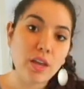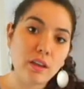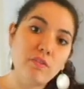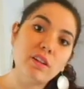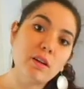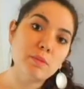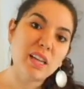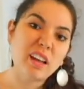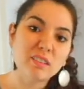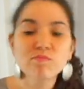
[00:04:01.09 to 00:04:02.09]
If it comes
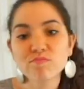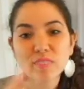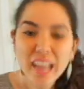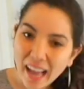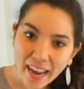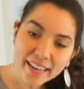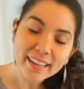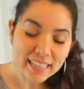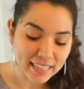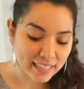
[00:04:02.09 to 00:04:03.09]
out kind of
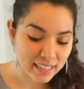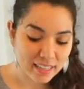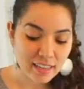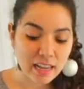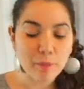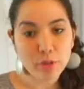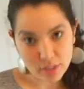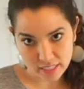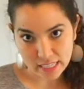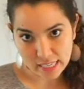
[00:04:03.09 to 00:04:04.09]
clean, I'm going to
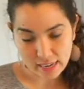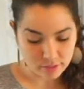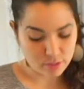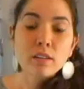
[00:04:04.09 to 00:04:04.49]
take it out.